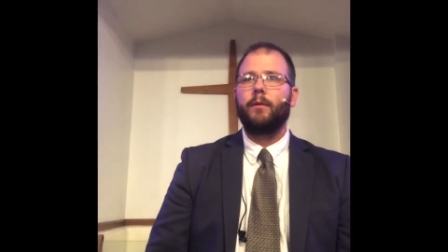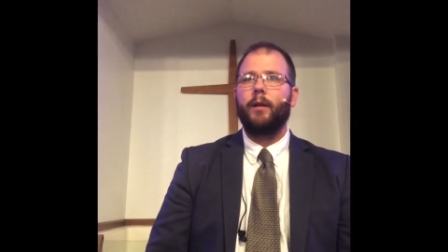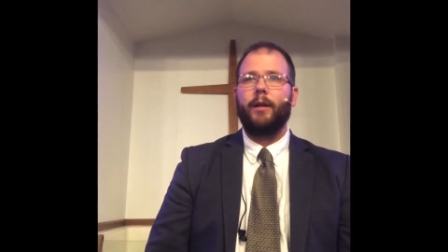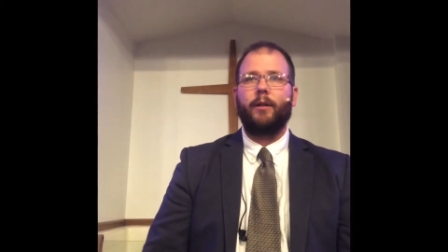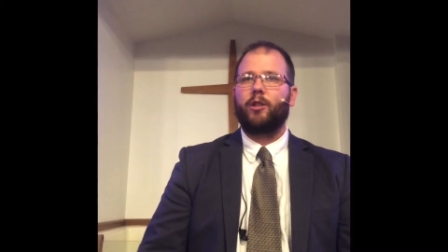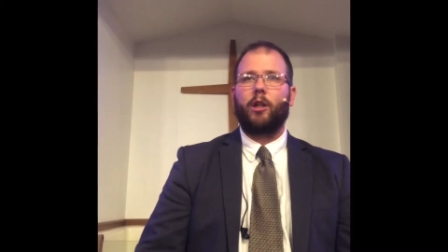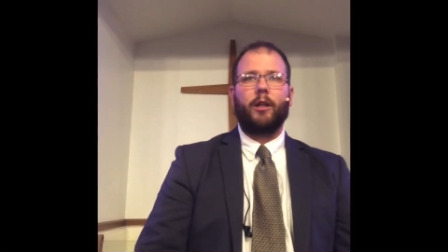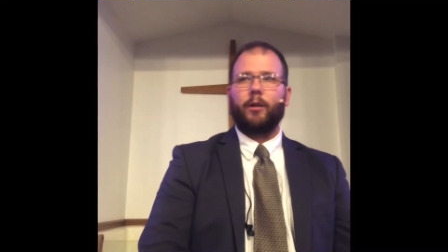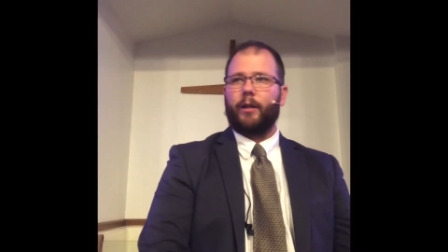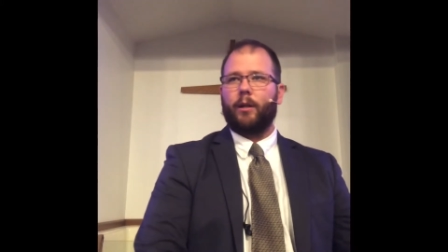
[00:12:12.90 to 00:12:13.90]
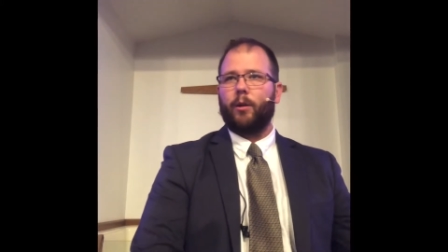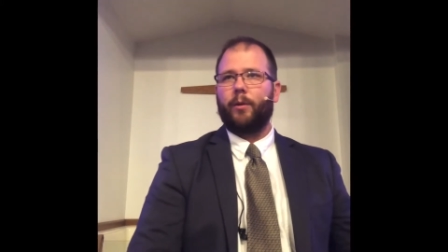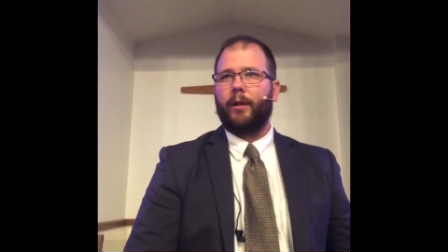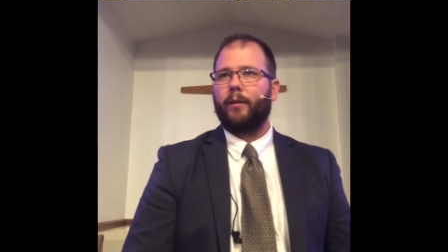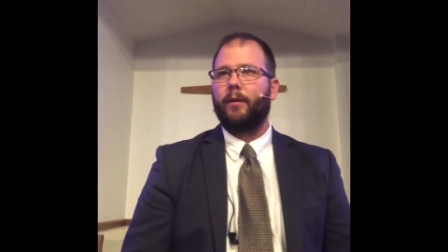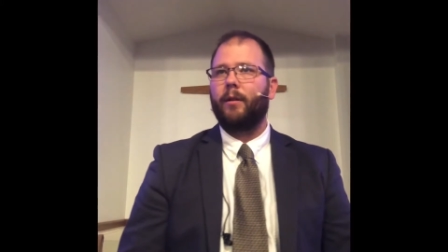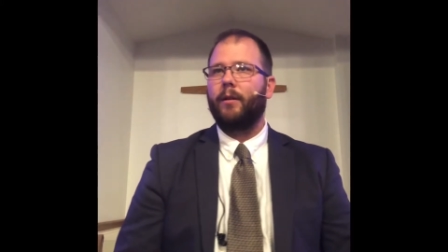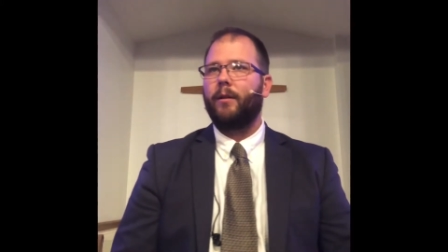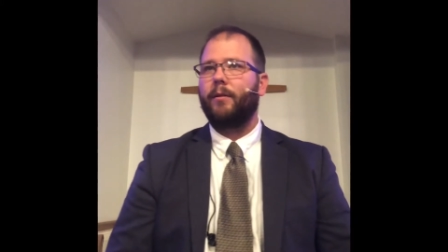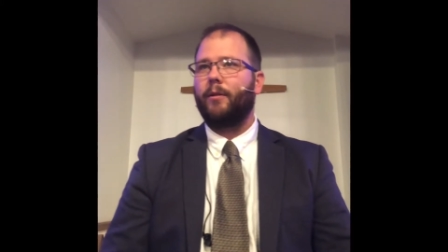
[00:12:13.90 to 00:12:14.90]
He is clearly alluding
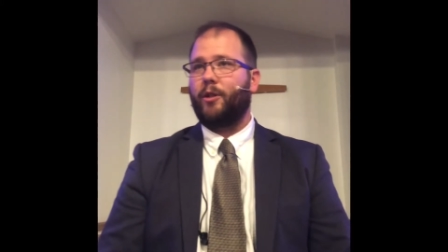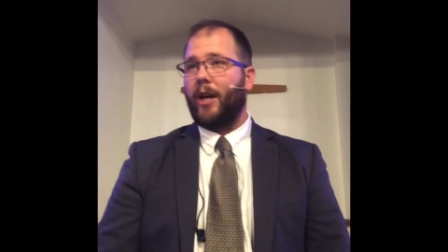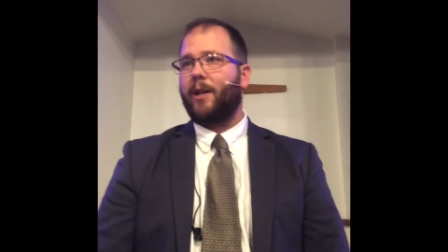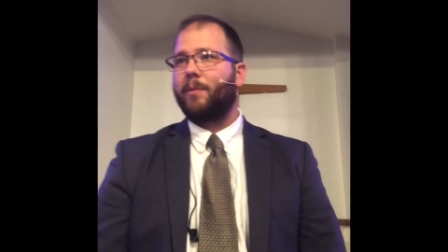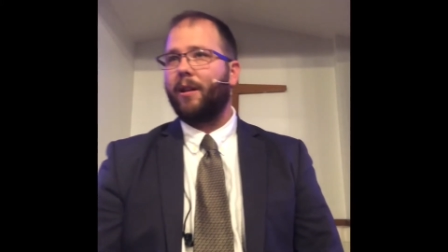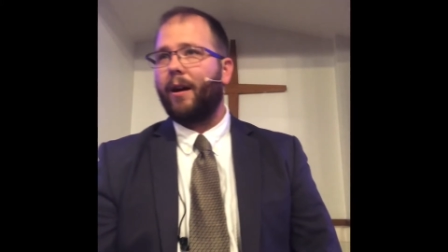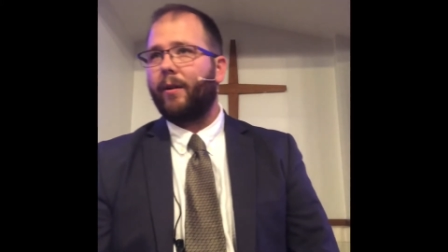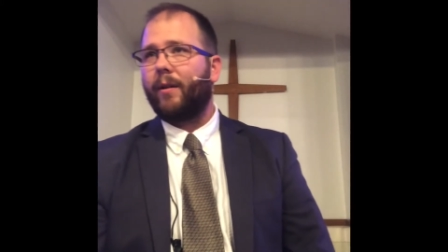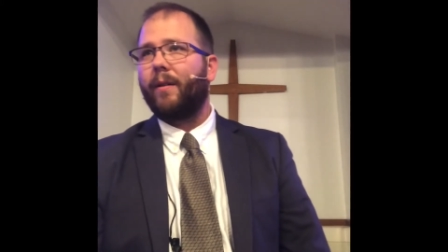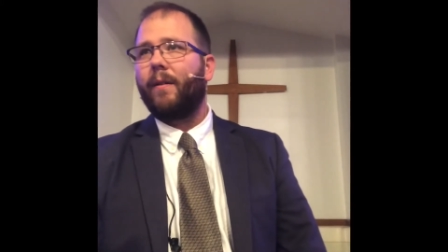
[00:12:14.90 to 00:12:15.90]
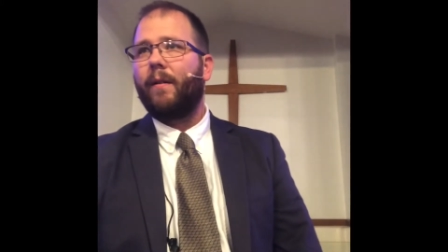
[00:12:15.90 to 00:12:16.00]
to Jacob's ladder.